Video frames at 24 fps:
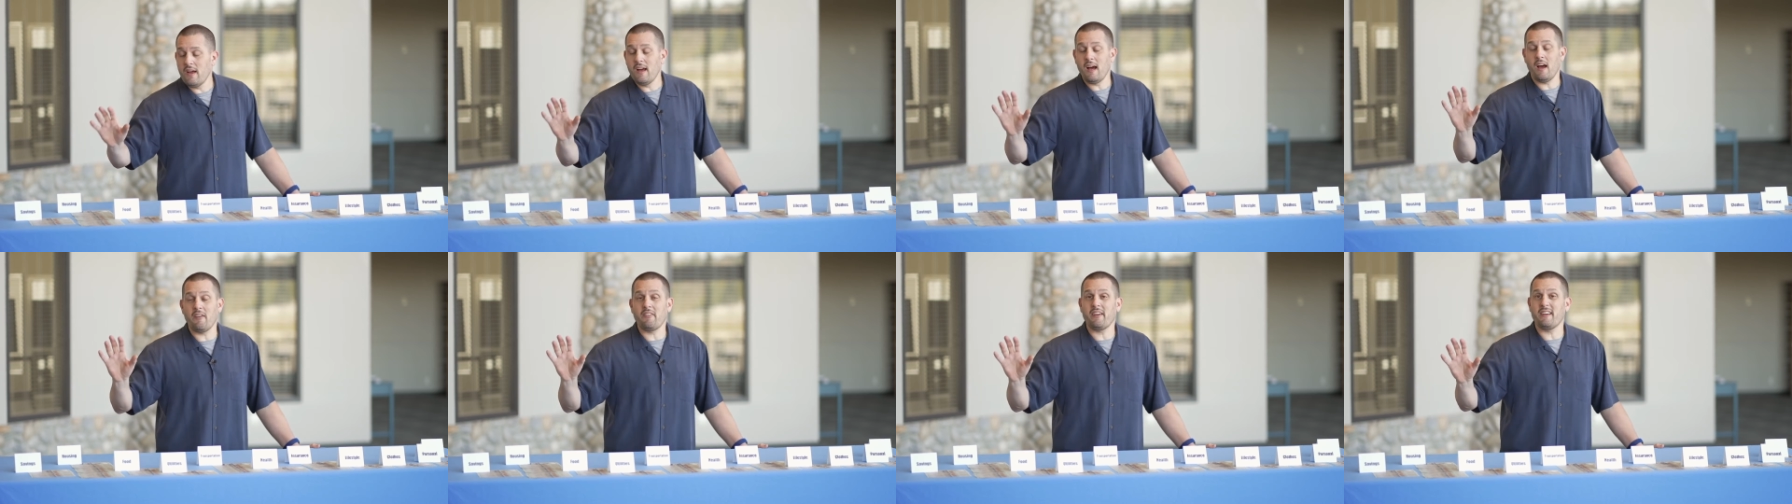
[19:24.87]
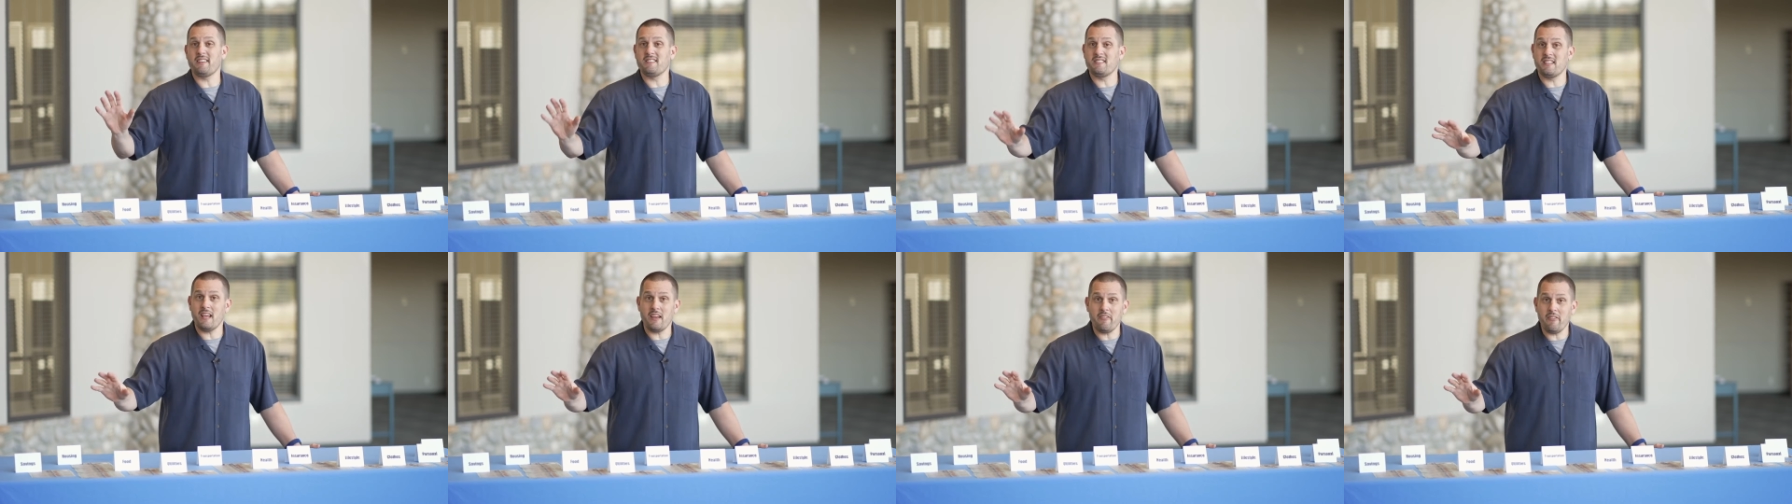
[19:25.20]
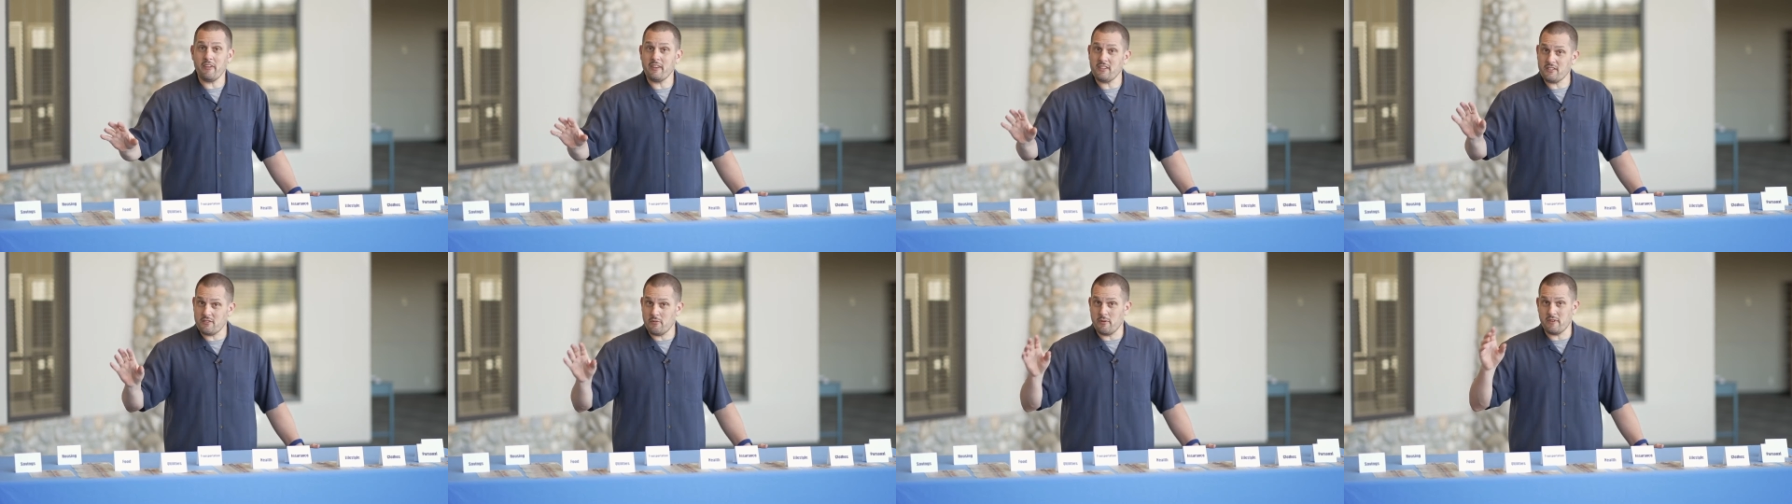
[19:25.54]
I've got
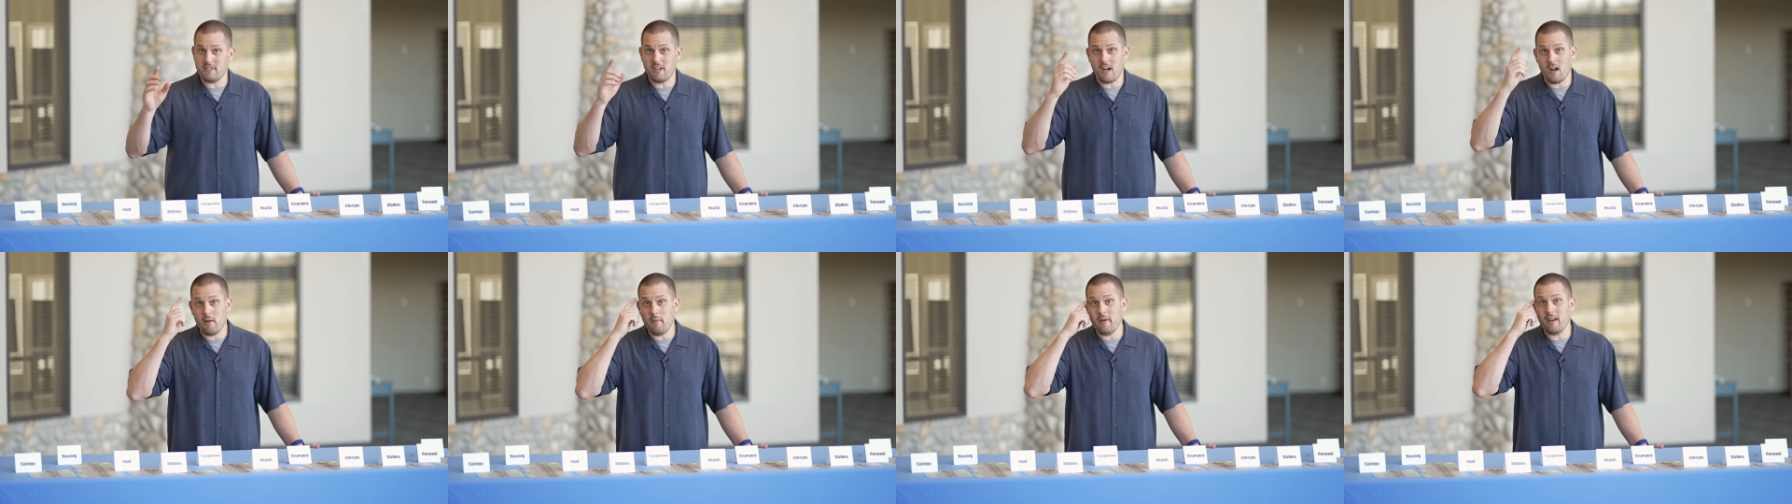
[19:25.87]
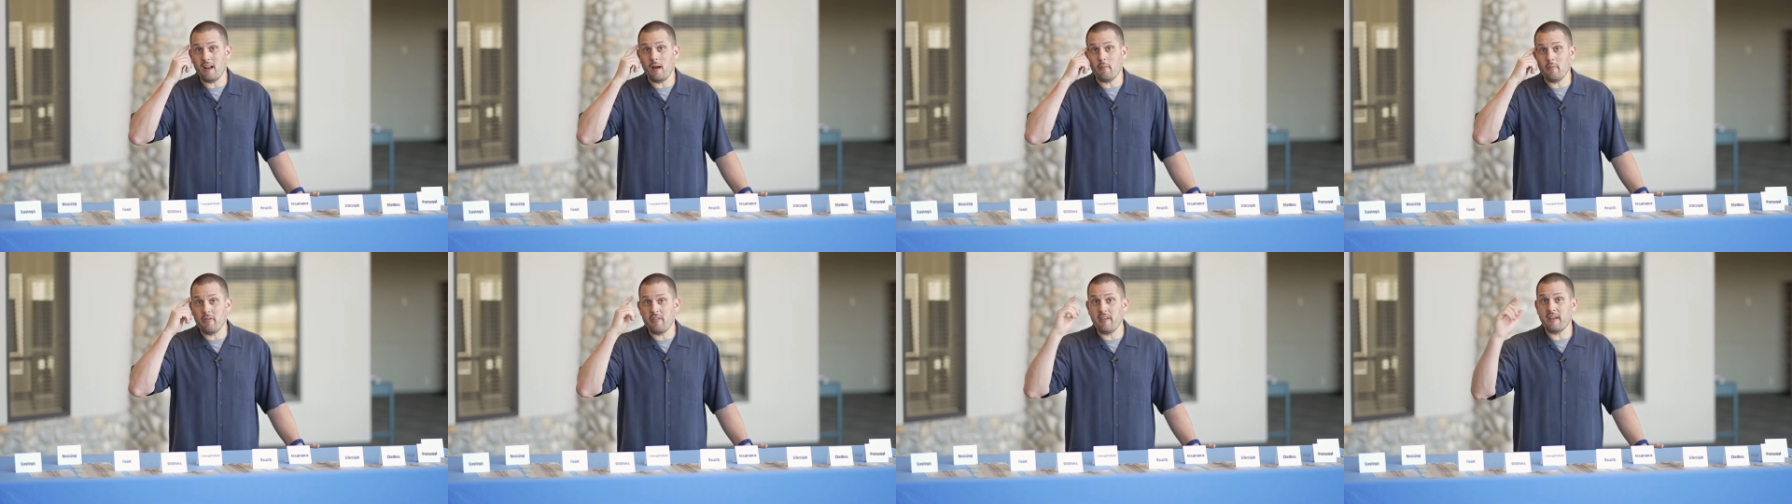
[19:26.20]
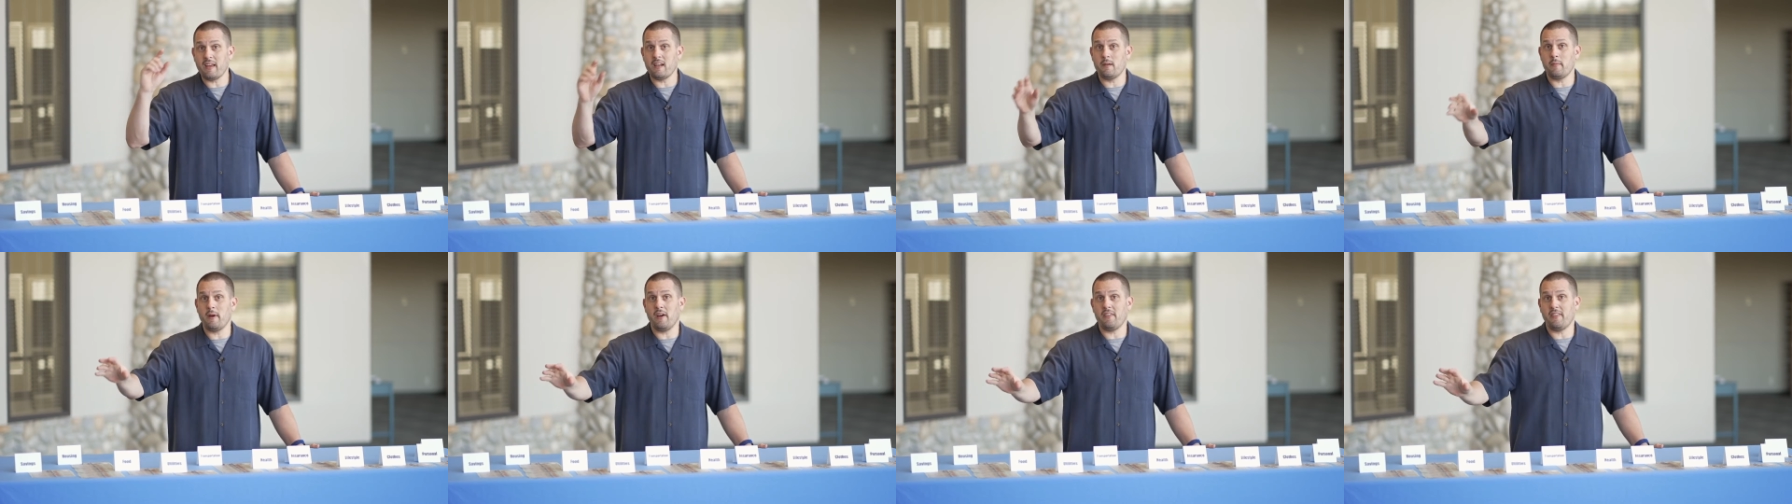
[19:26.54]
savings and retirement. I'm
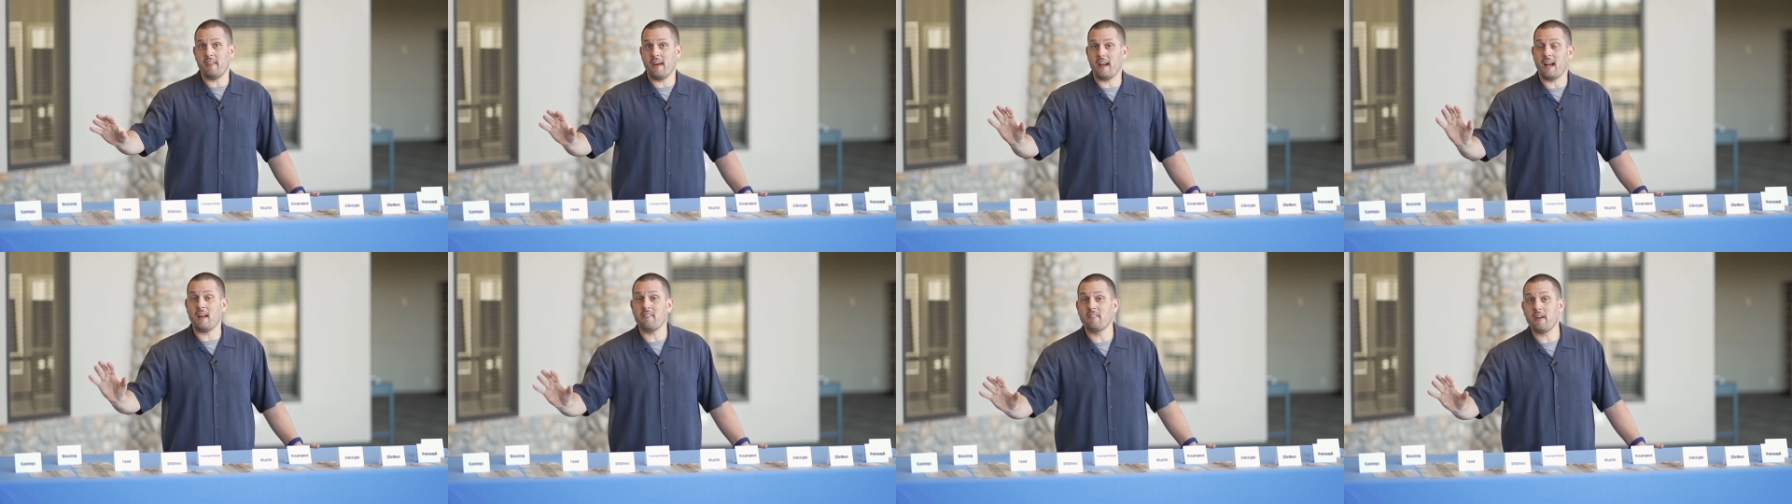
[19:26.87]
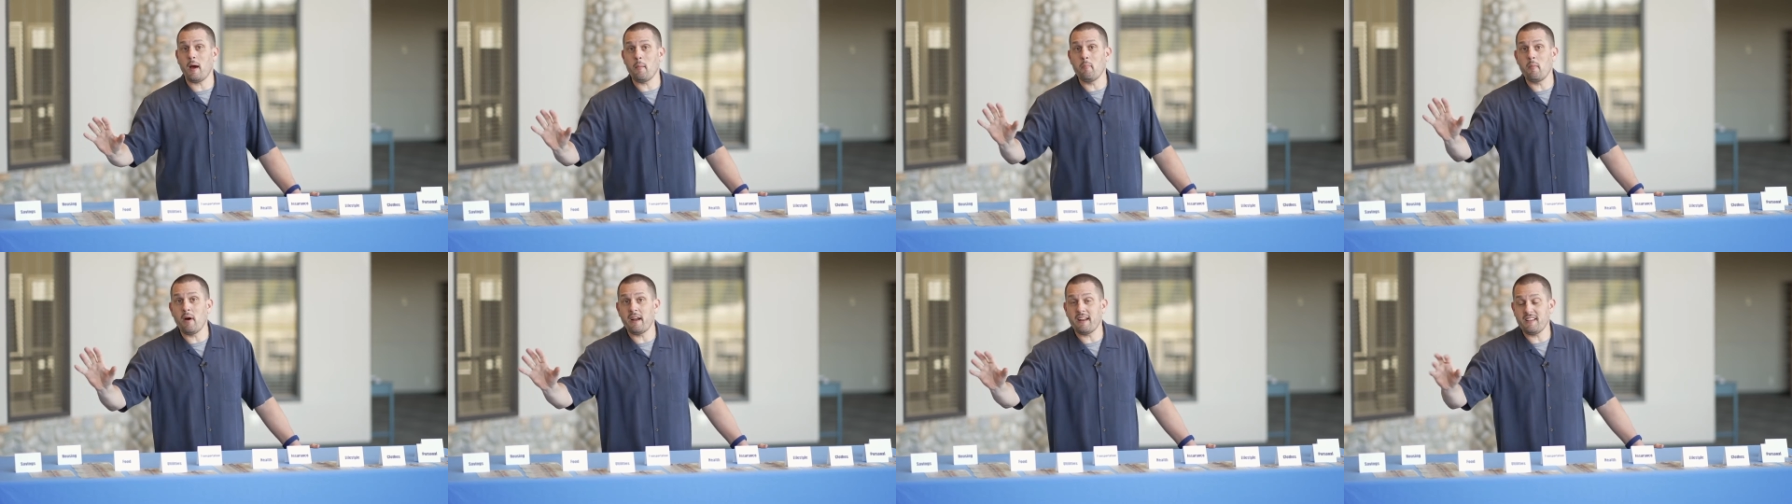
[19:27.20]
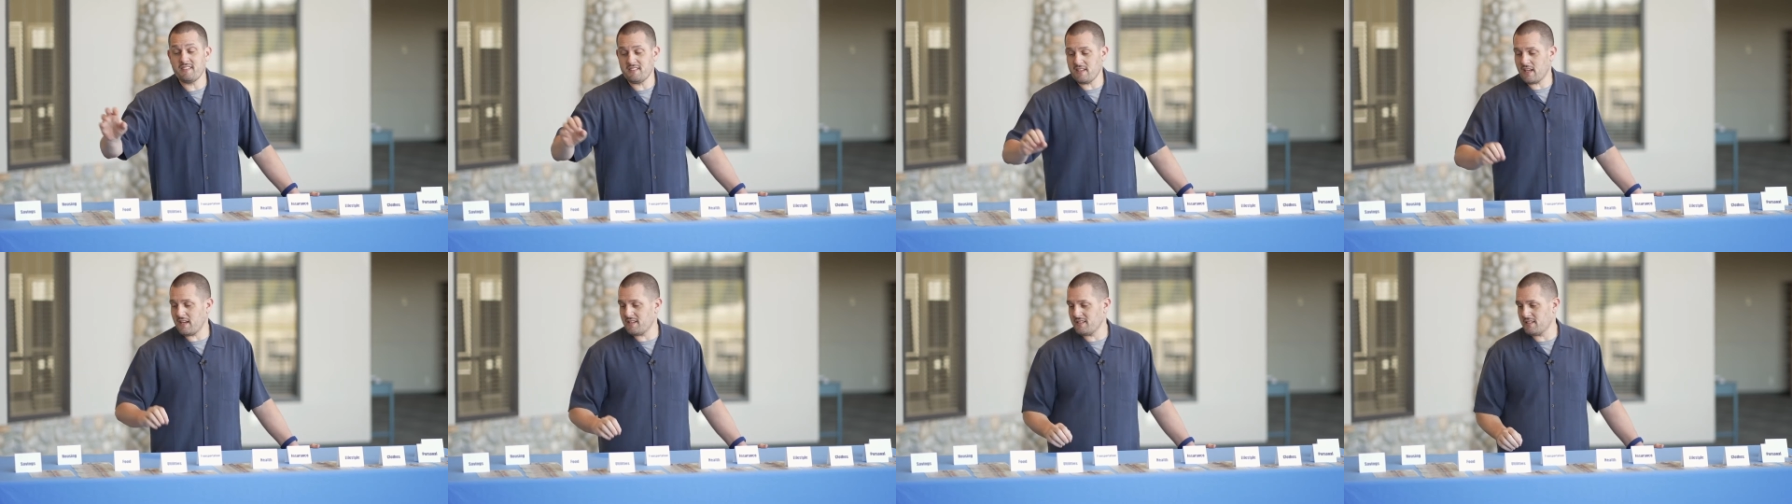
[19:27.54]
thinking about that. I've got money
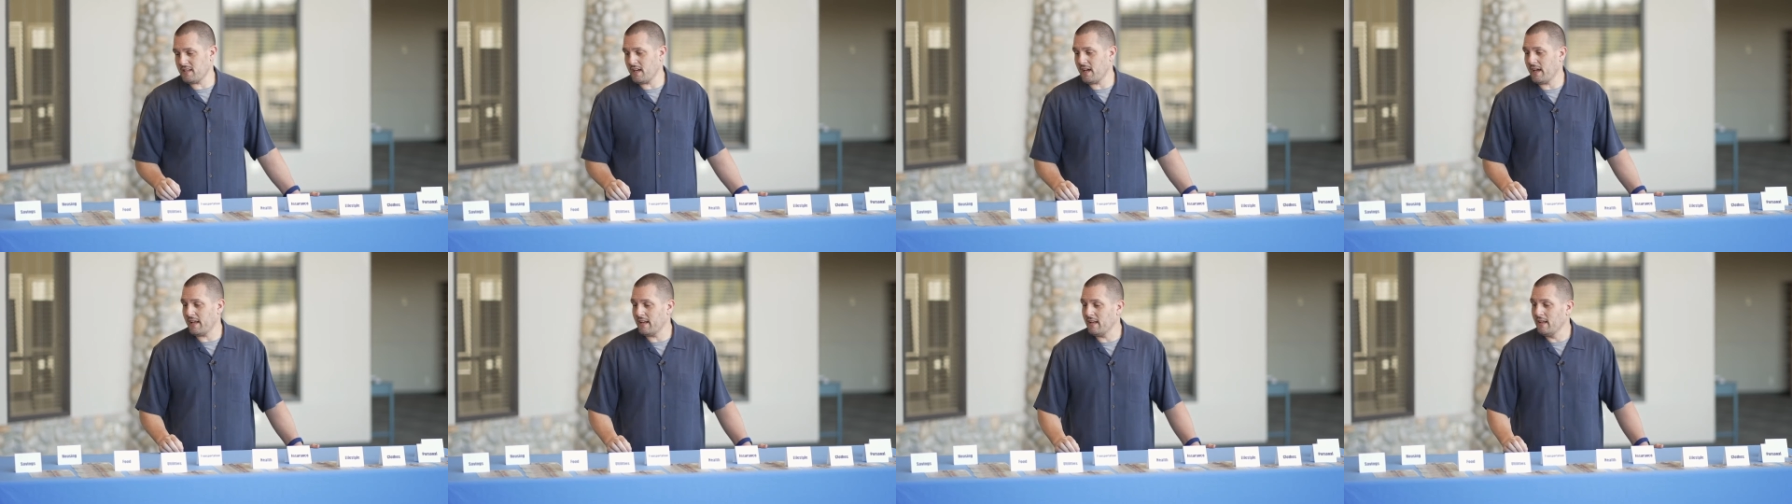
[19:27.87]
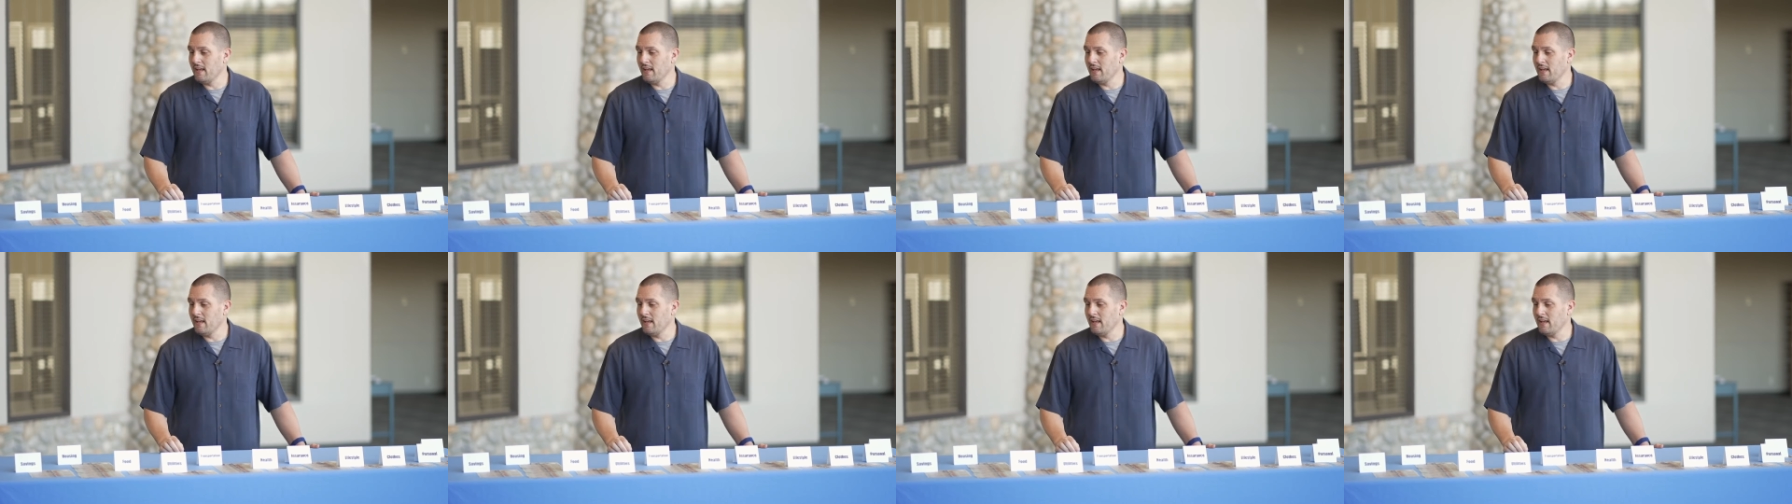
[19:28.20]
set aside.